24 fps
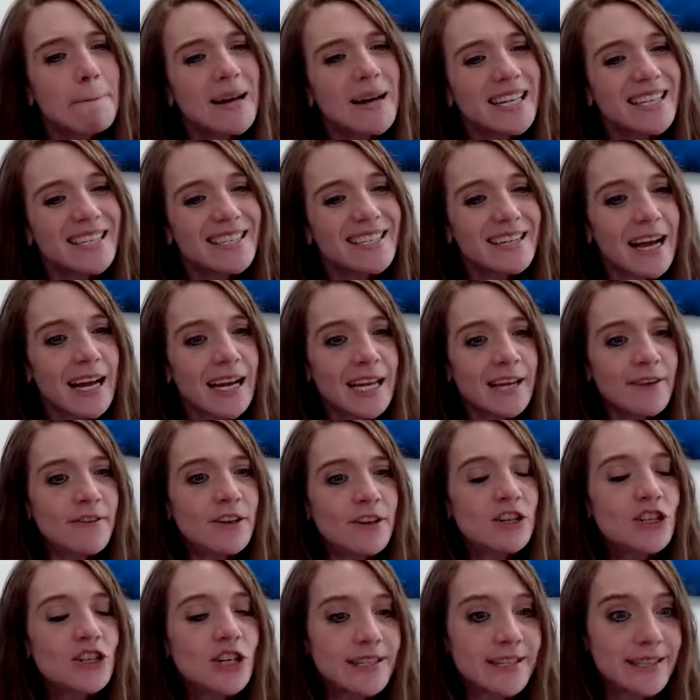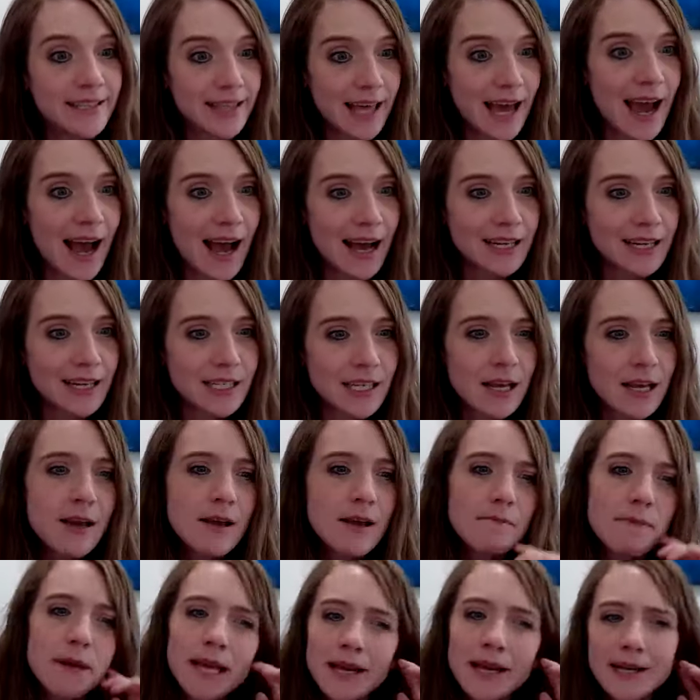But it's not even just that,
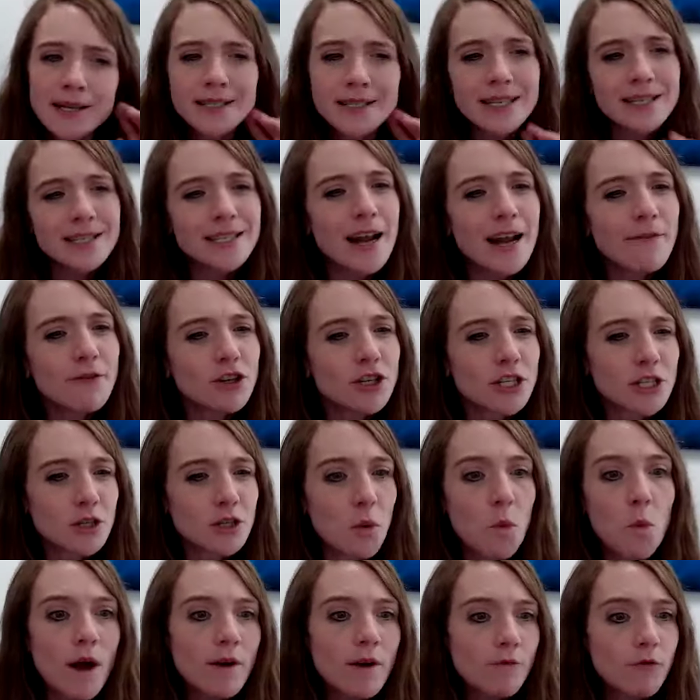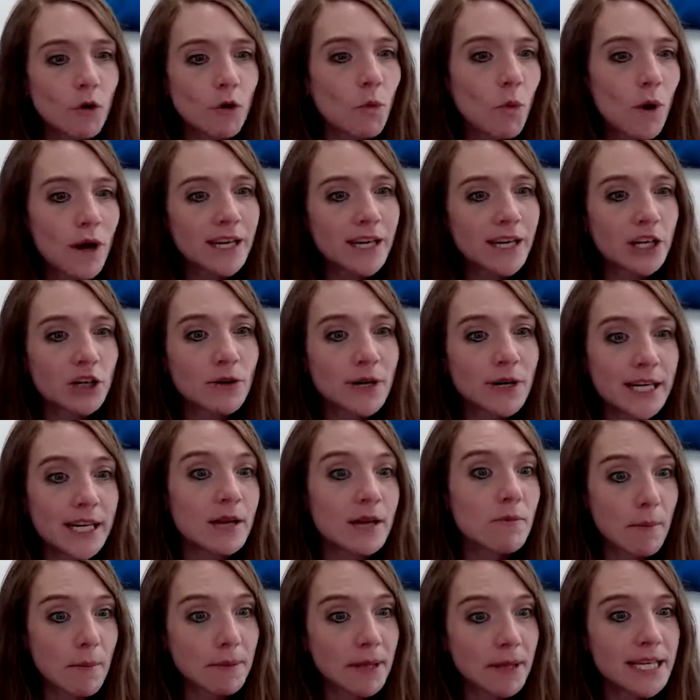because it's never just a one-for-one
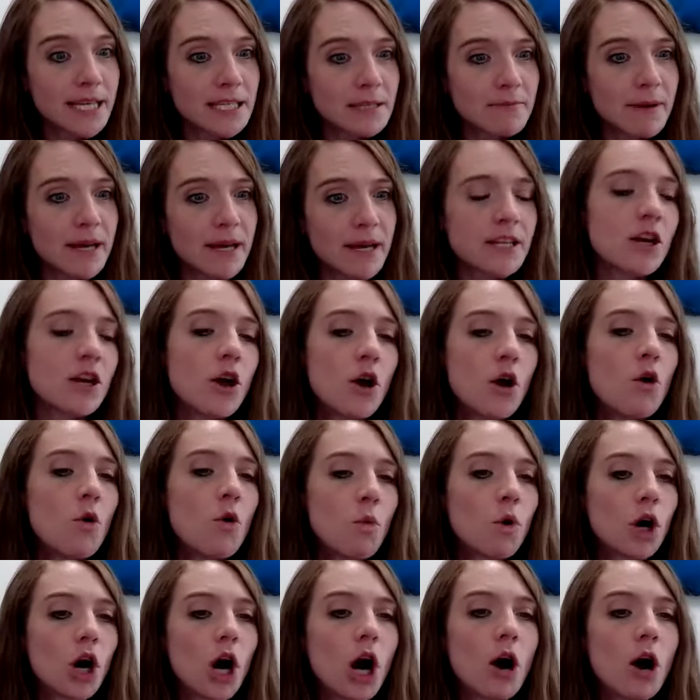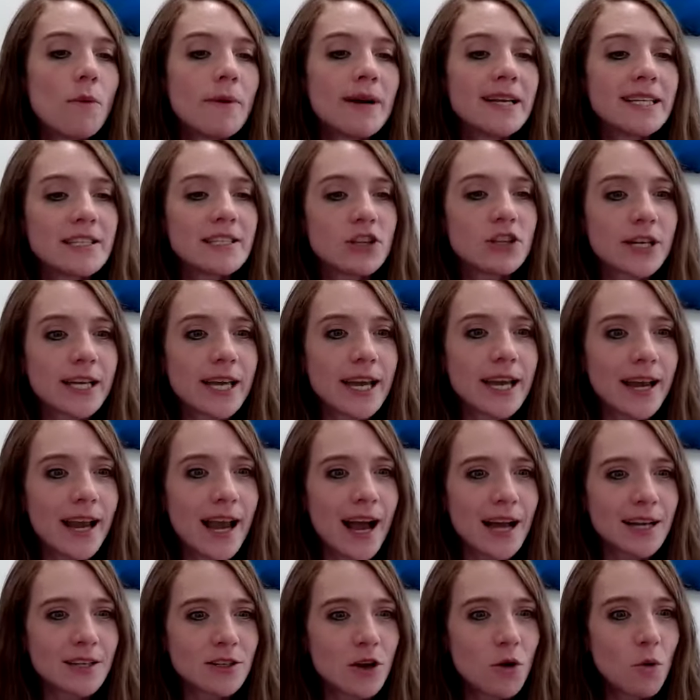ingredient replacement. We're always looking
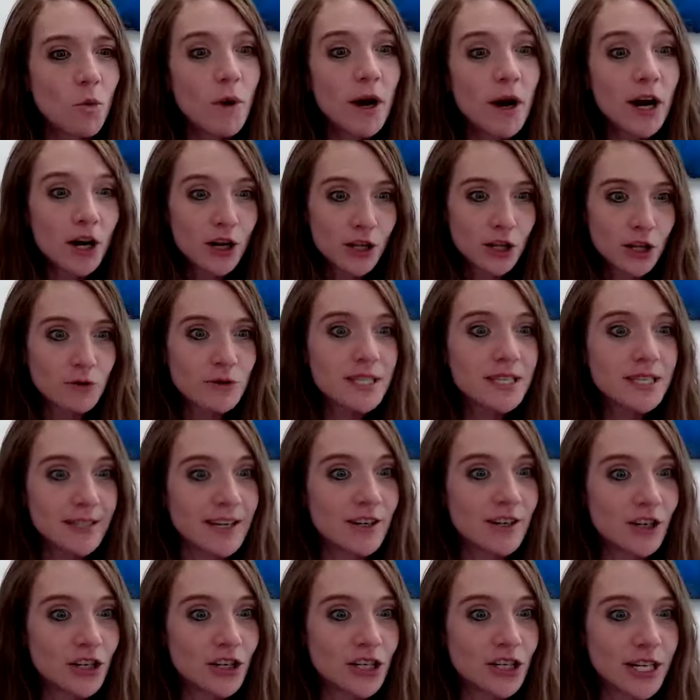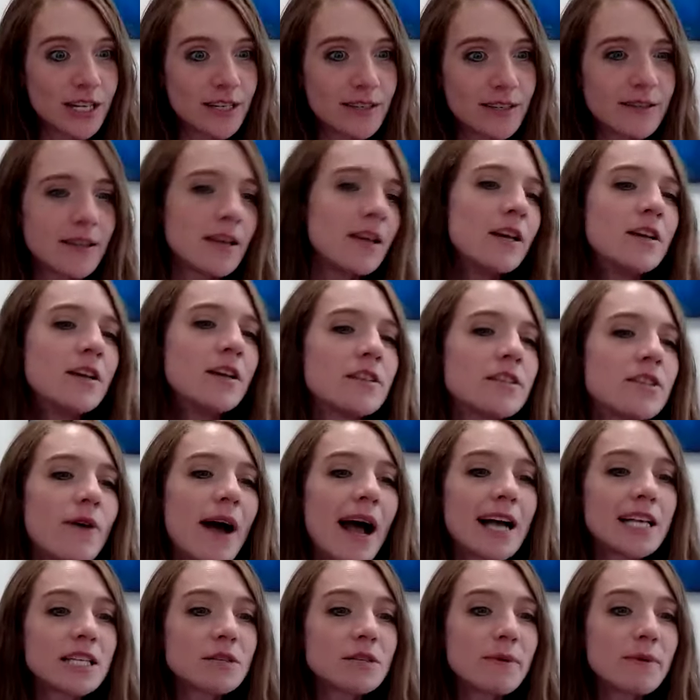at where are those synergies.
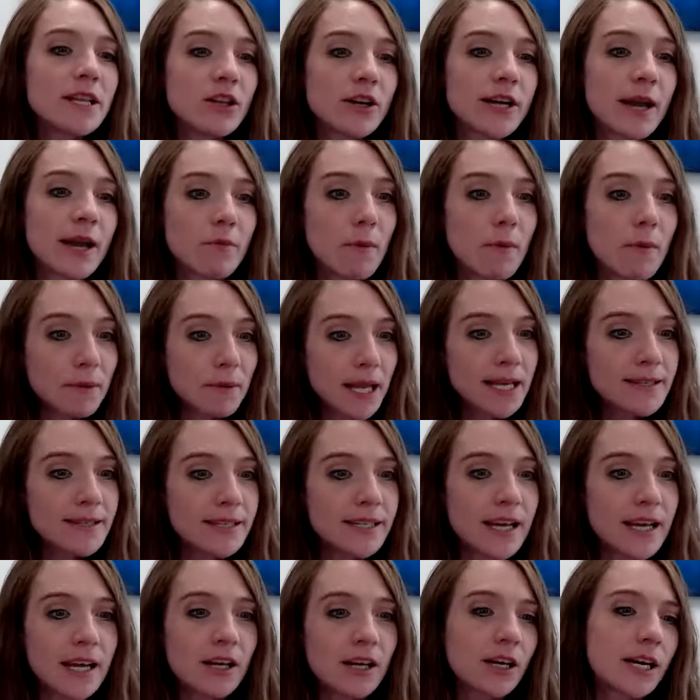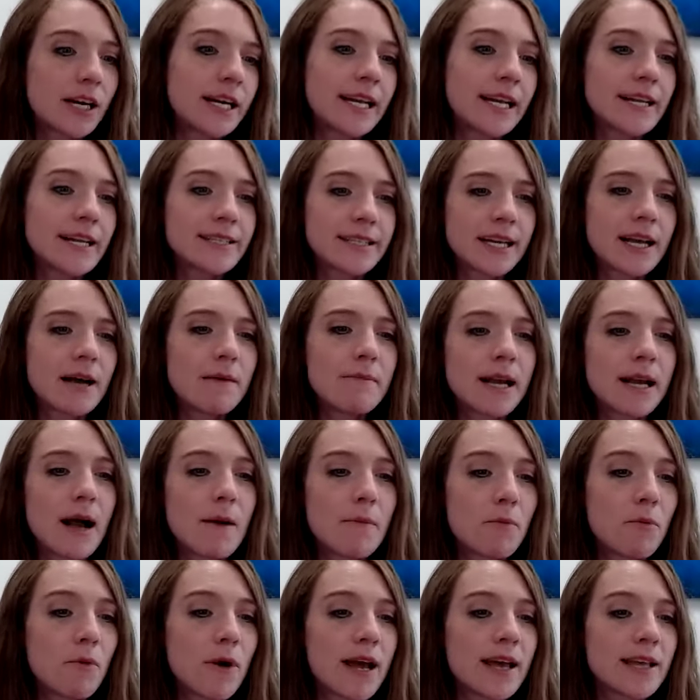So as we look at replacing ingredients and coming
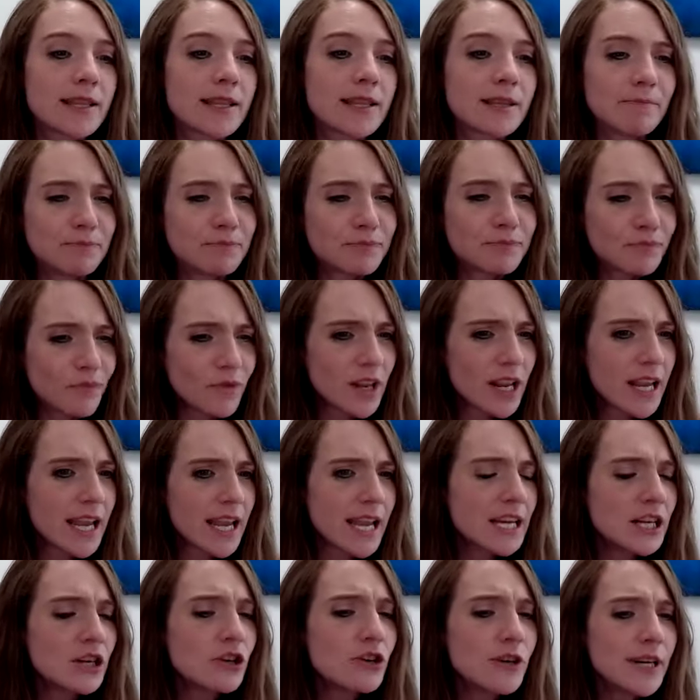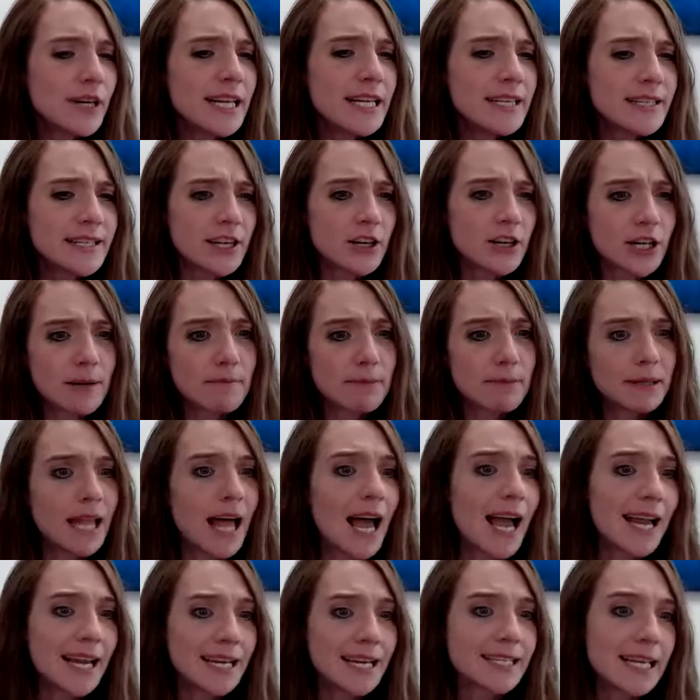up with ingredients that are
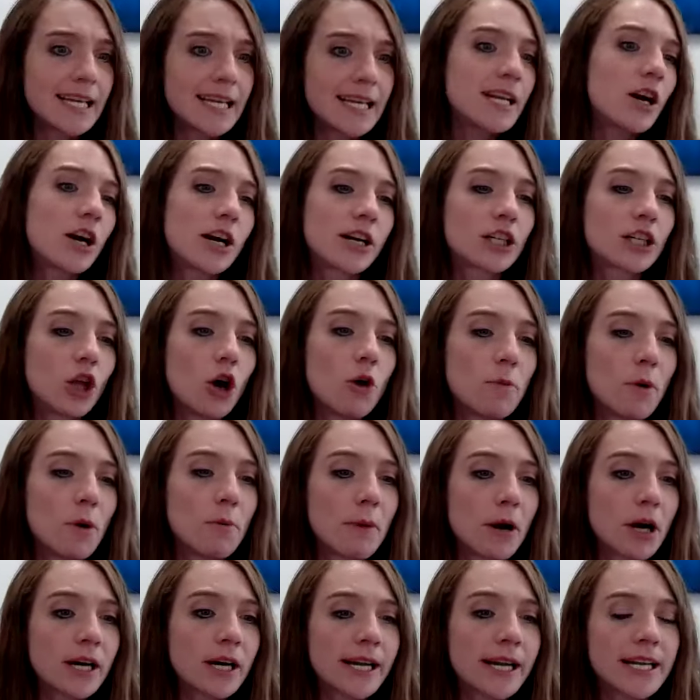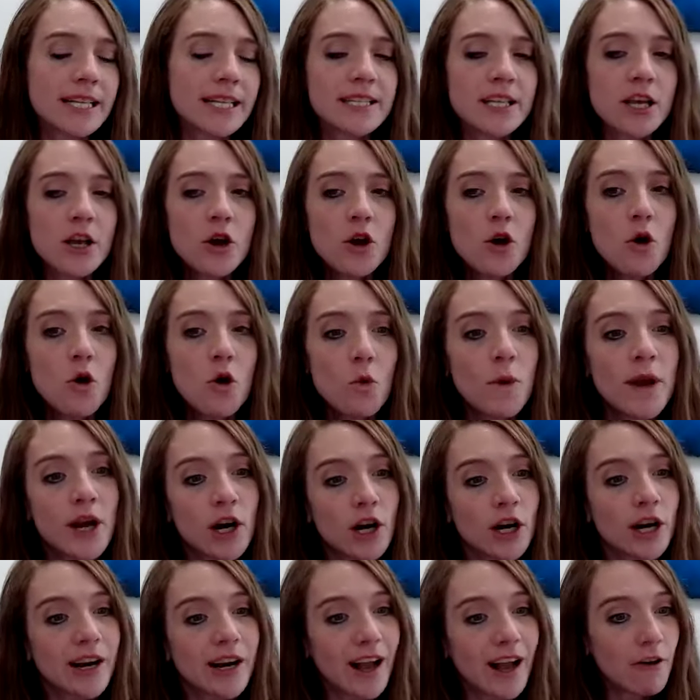compliant in our global markets,
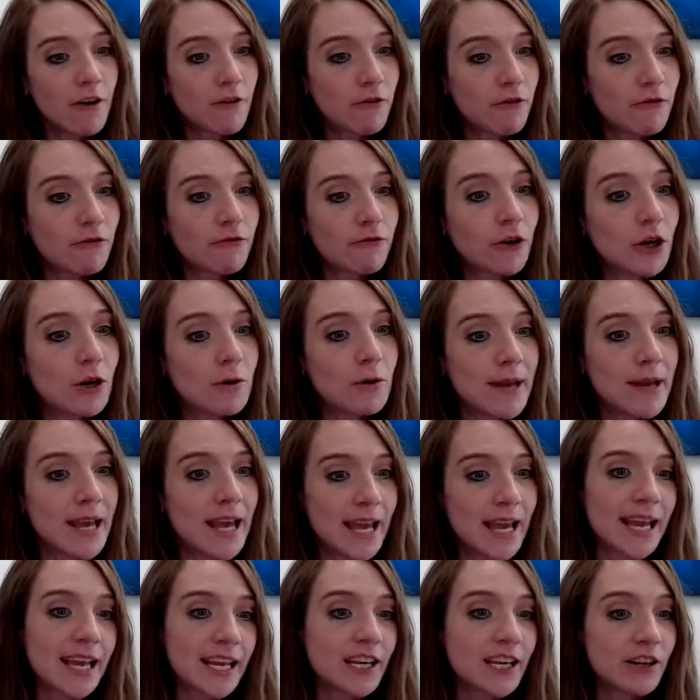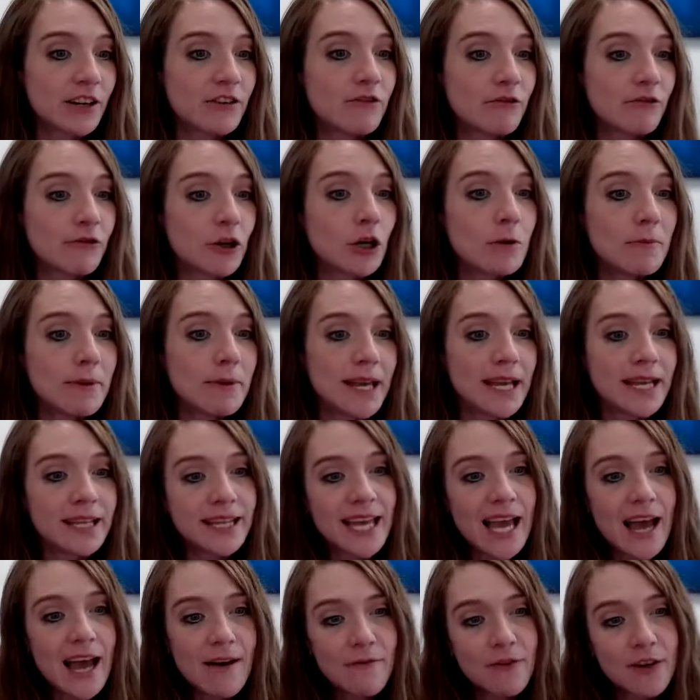we are affirming and
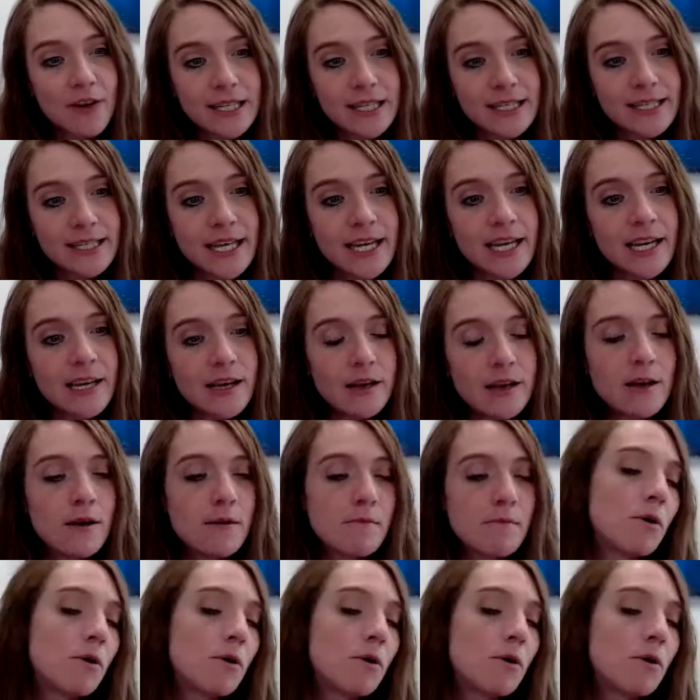confirming the efficacy